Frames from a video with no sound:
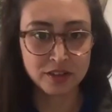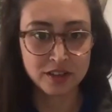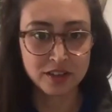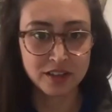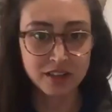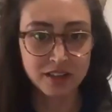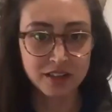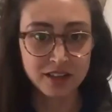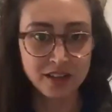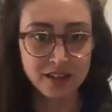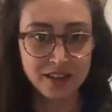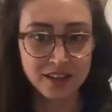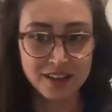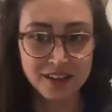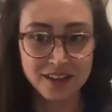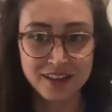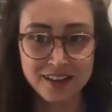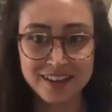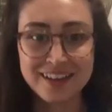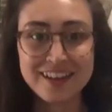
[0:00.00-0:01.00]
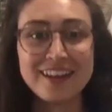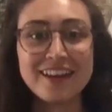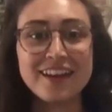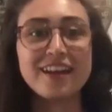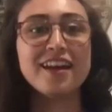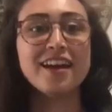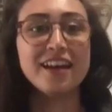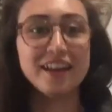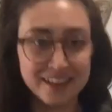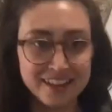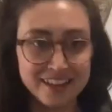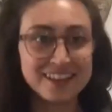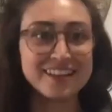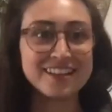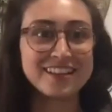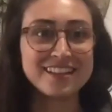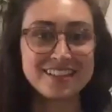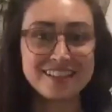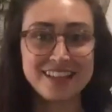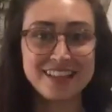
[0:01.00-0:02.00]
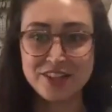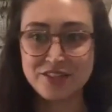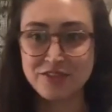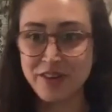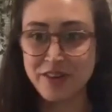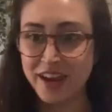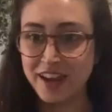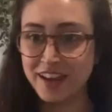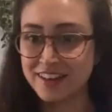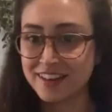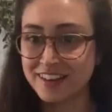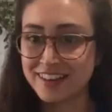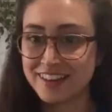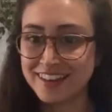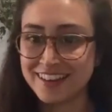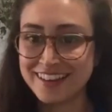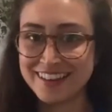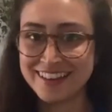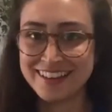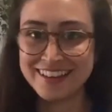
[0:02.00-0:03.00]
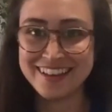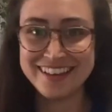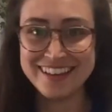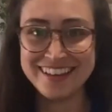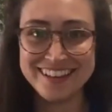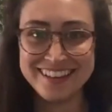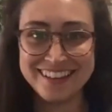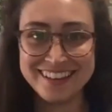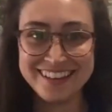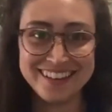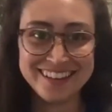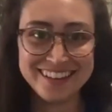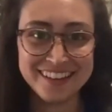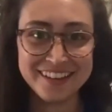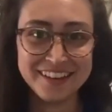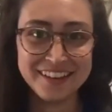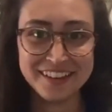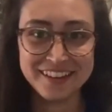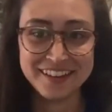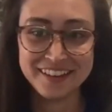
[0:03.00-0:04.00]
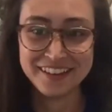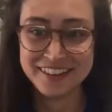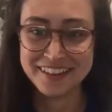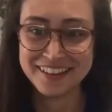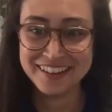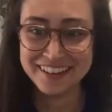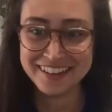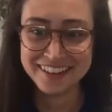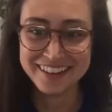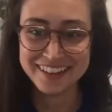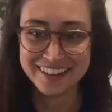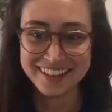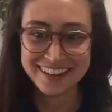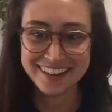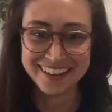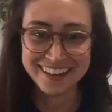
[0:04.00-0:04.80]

dino. That is the bad guy from Smurfs. That is That's not right. a dino. That is correct. Uh, next, Anzu.